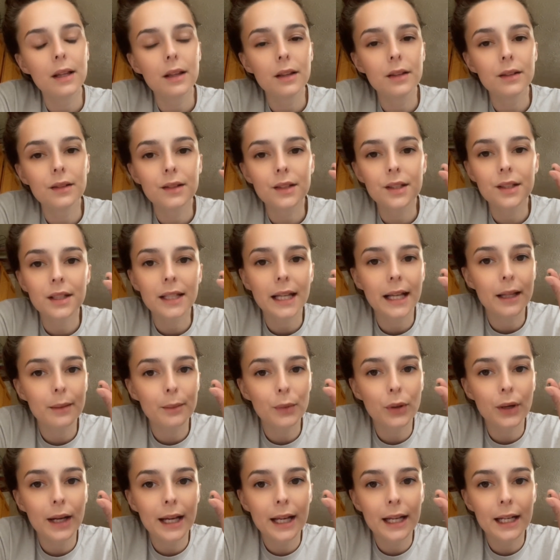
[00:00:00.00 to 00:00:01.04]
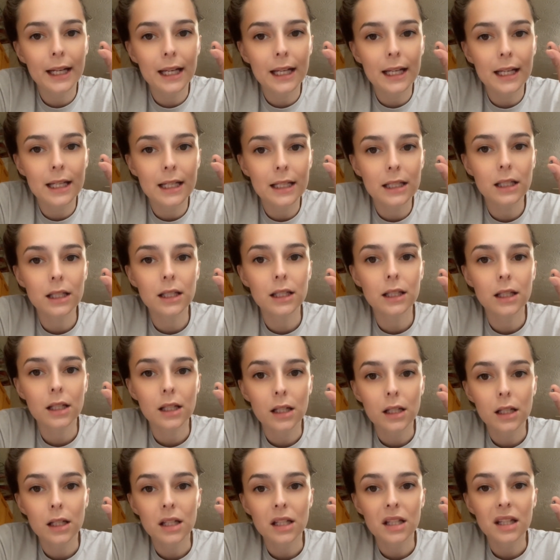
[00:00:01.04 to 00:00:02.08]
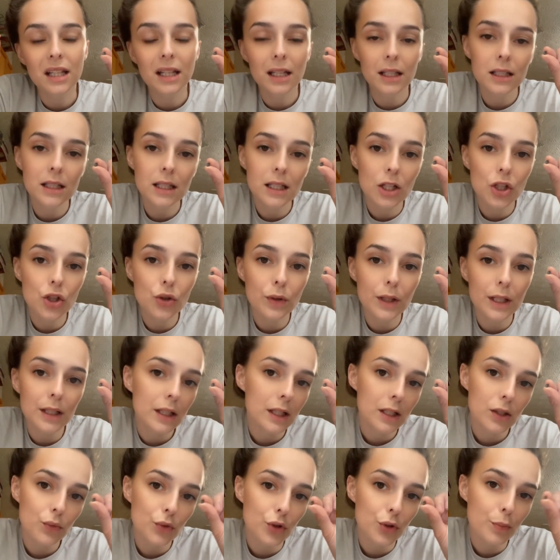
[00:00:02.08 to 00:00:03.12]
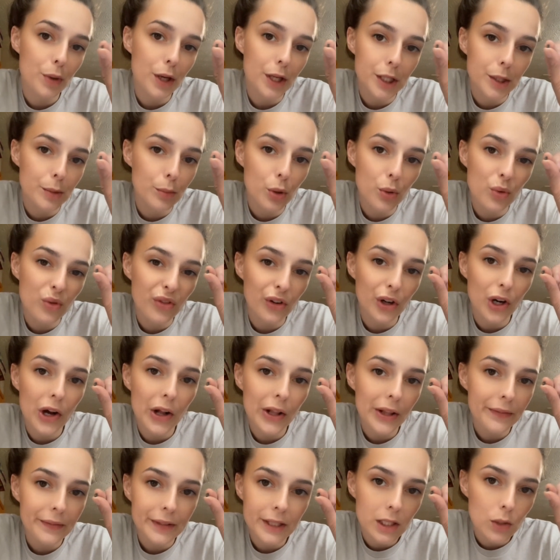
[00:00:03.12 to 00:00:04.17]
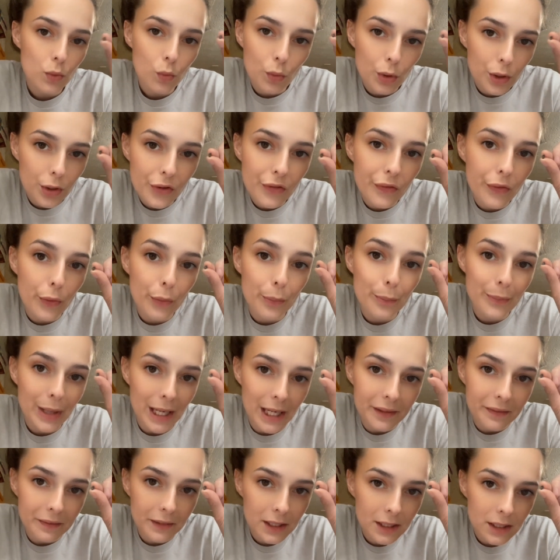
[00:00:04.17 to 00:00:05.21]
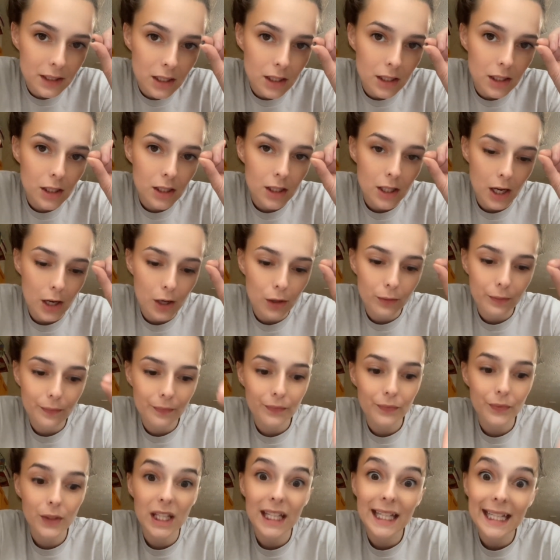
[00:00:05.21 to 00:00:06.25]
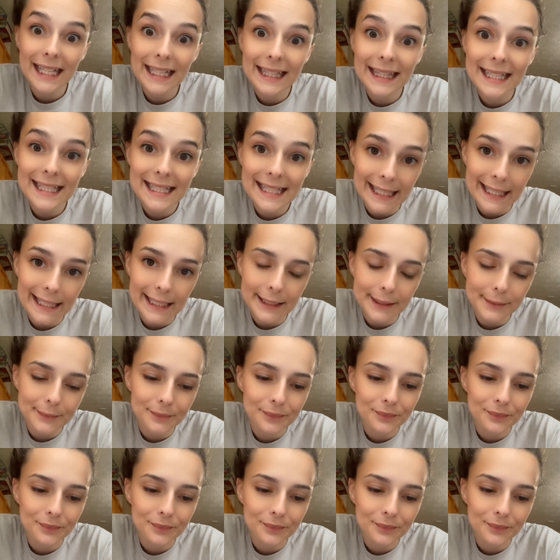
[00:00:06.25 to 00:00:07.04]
Silymaran is the constituent that's responsible for all of its wonderful benefits, so you need the seed.